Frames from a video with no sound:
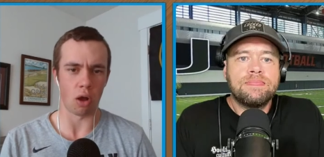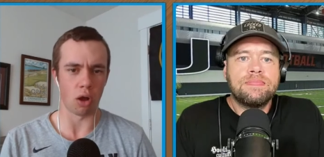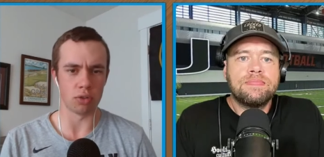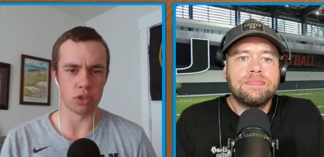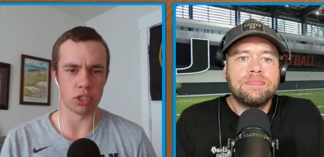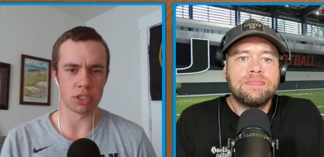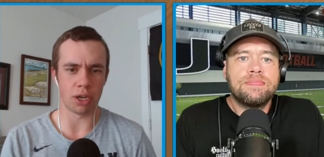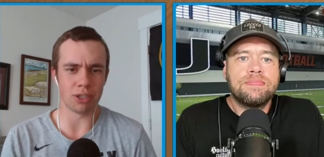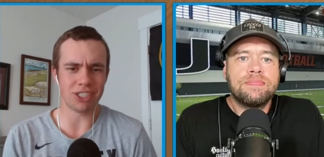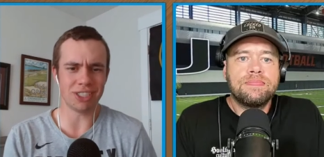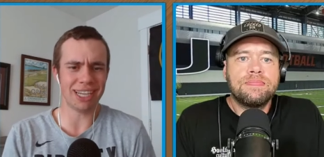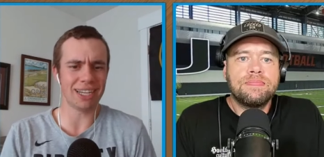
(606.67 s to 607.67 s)
Speaker 1: on the
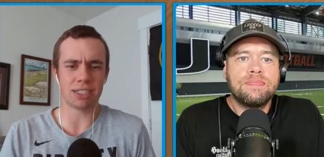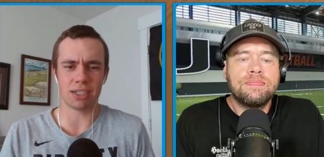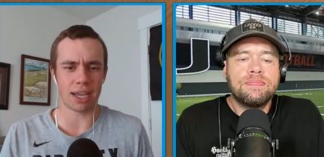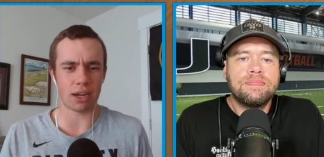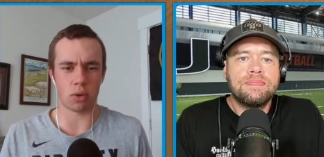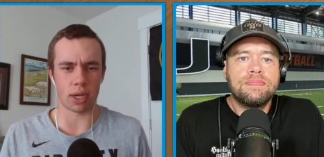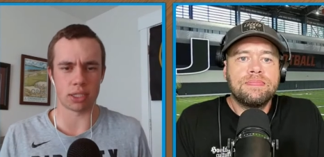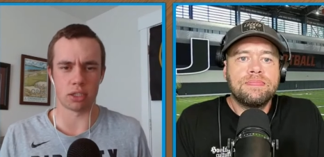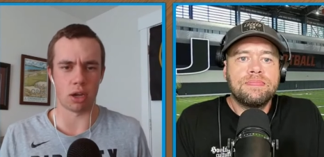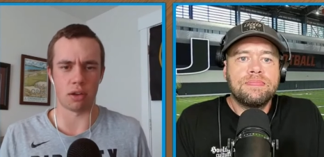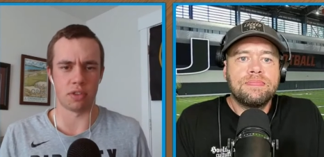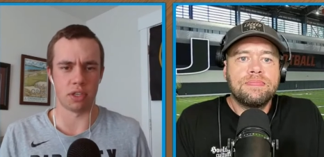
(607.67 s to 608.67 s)
show. Just answer that
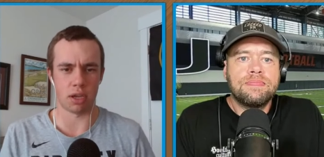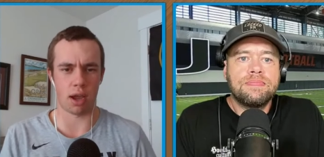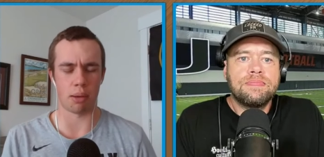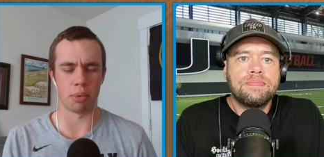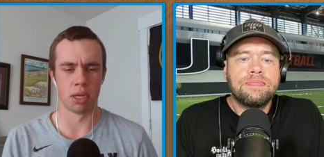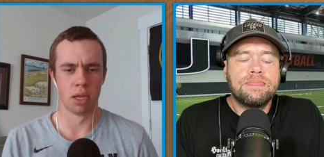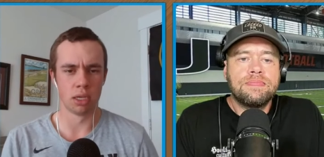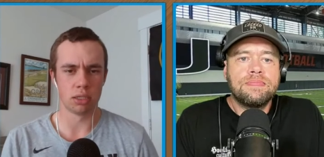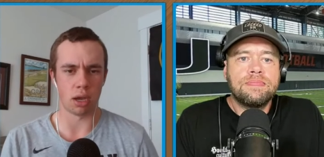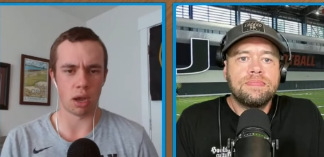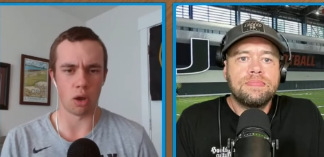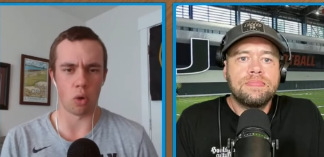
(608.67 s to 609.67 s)
question off the top,
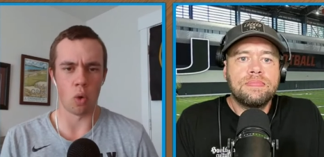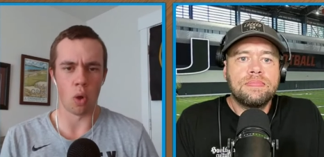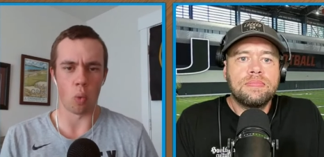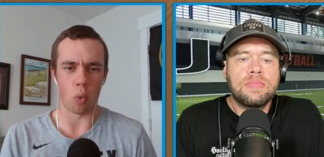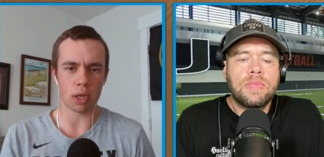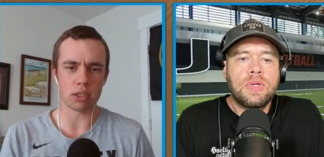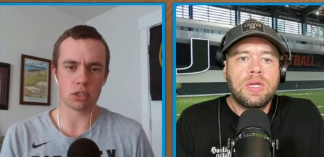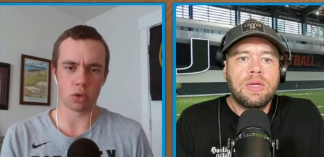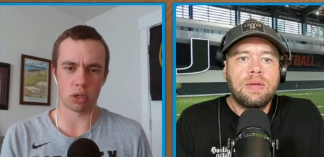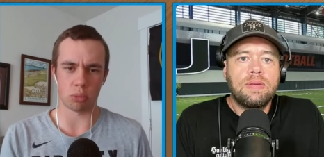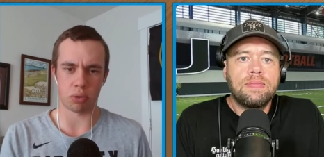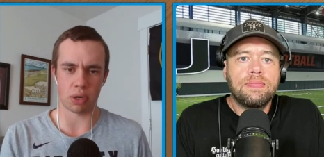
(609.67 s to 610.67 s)
Donno. What
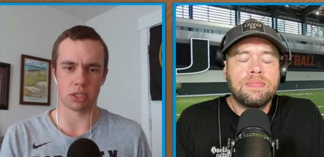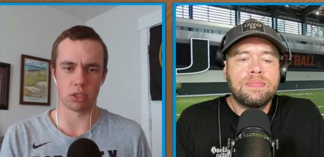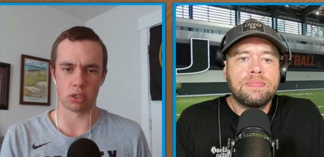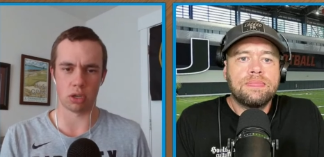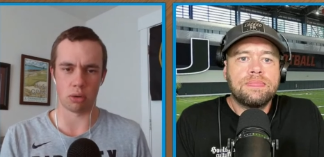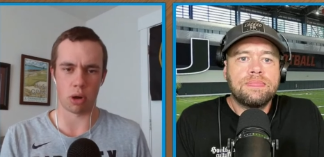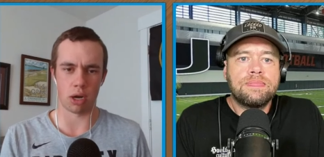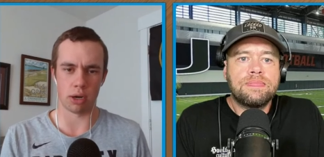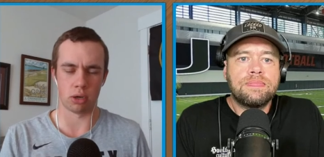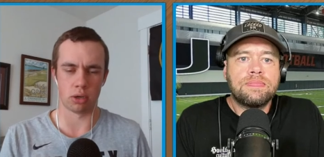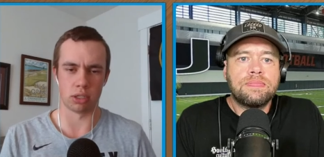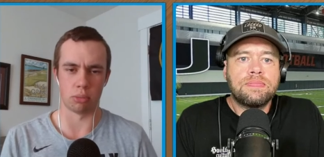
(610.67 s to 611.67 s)
sort of pressure is on
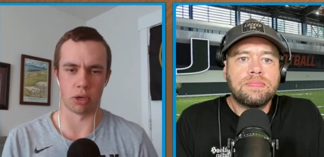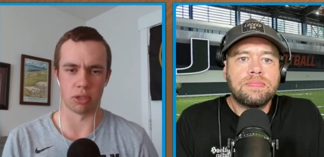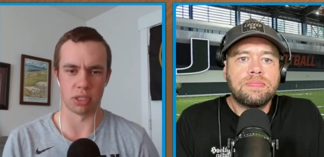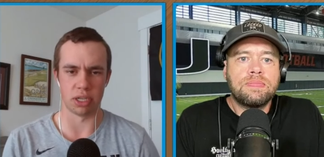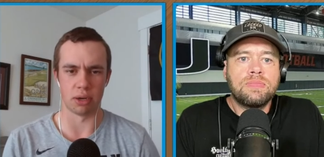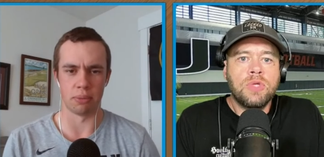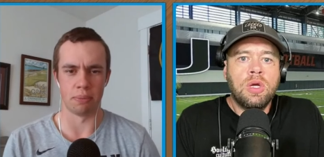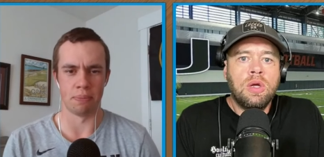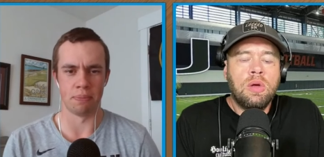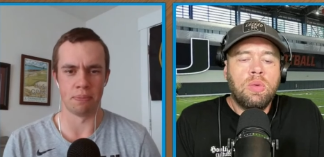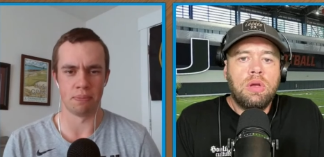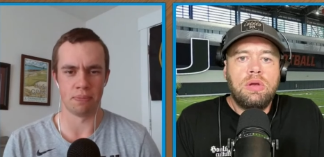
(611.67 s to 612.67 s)
Mario Cristobal this year?
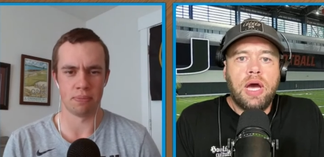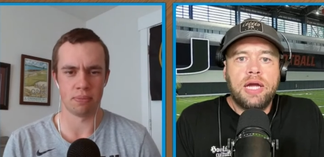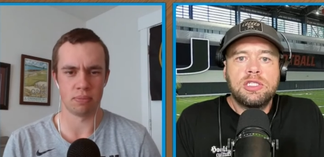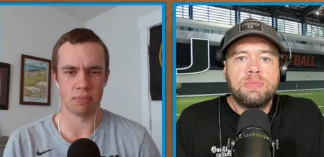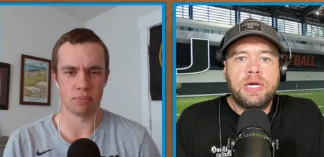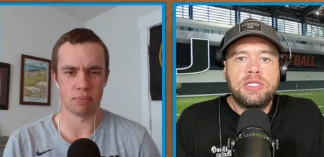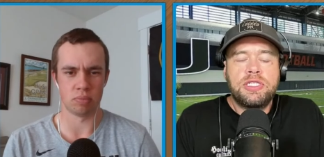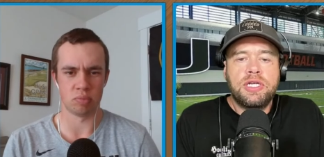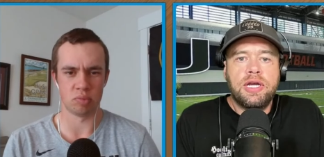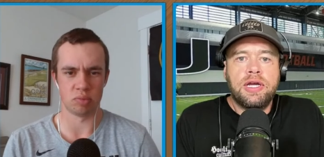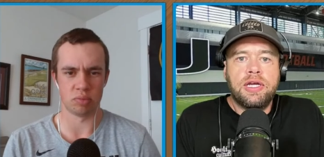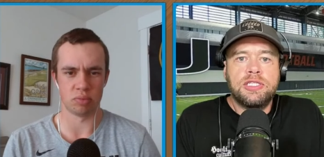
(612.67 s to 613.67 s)
Speaker 2: Well, not as much
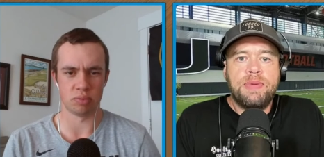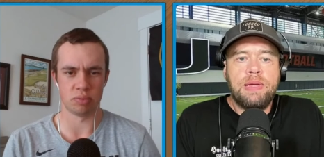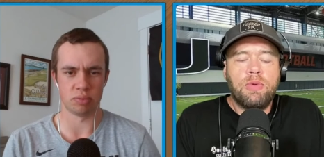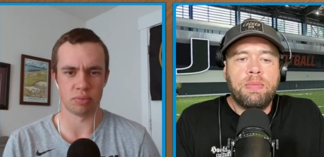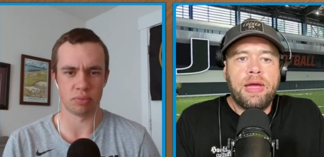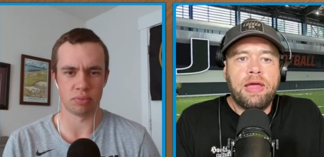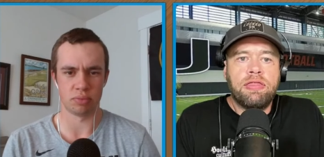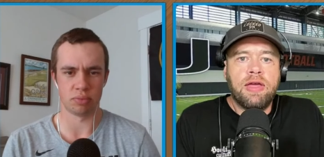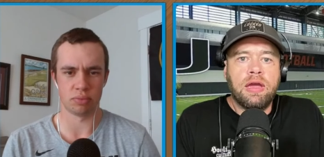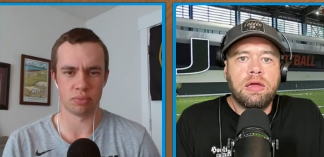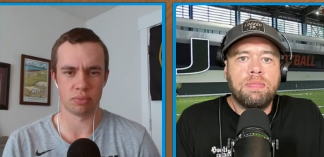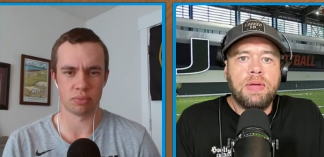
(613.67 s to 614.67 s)
as people may
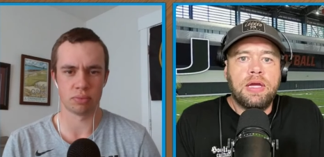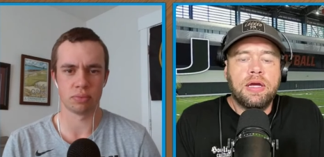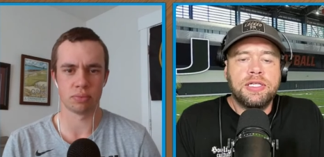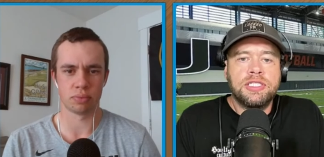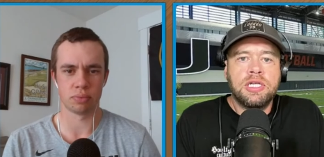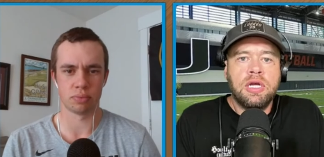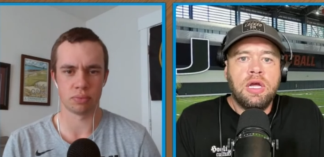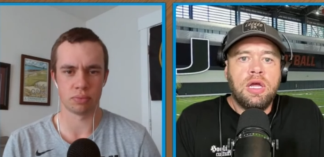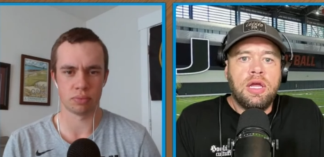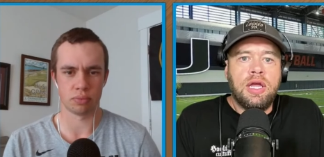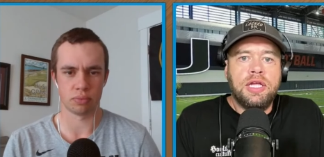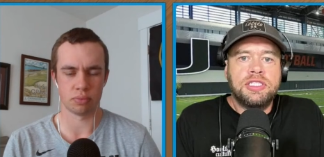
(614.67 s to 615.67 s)
think because
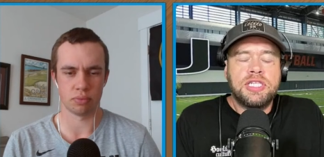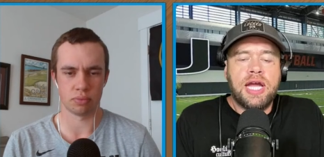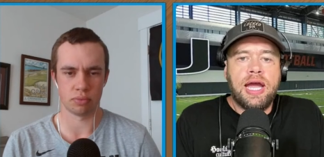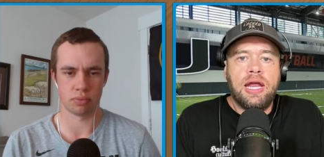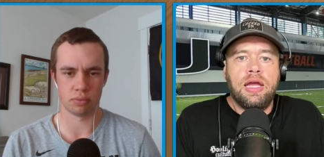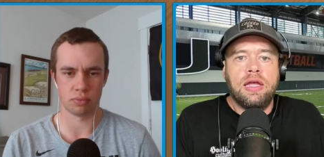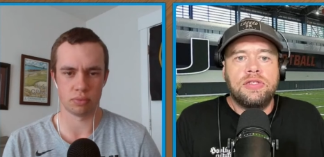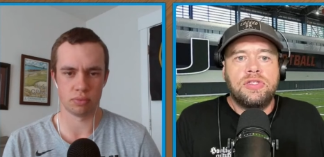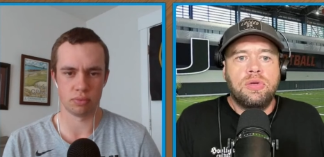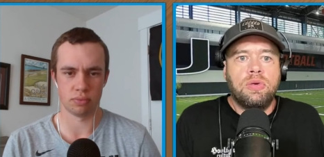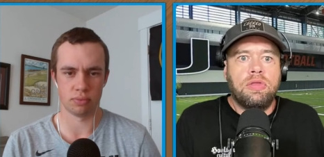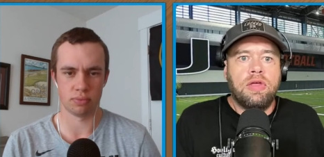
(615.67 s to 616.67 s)
he's heading
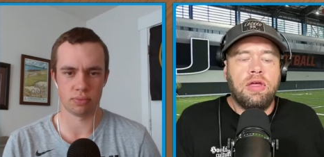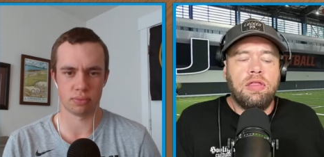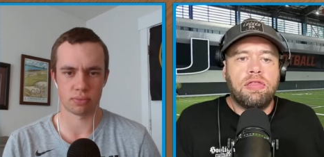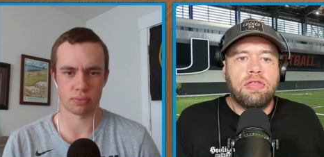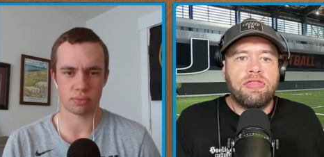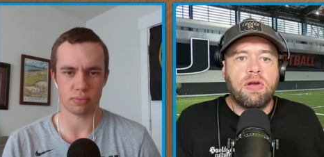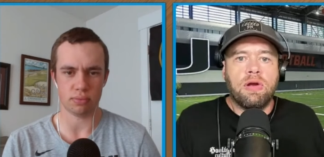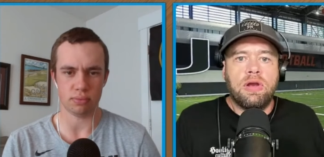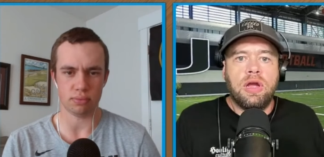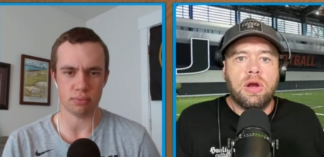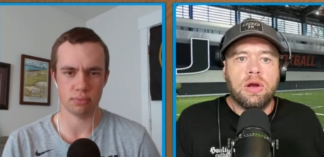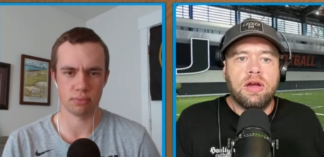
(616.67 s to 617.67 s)
into the the third
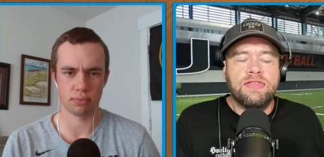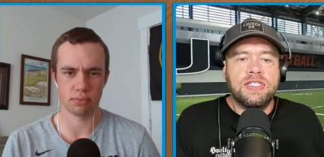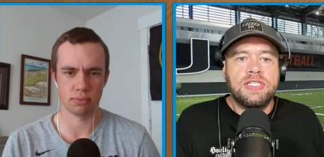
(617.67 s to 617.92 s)
year of a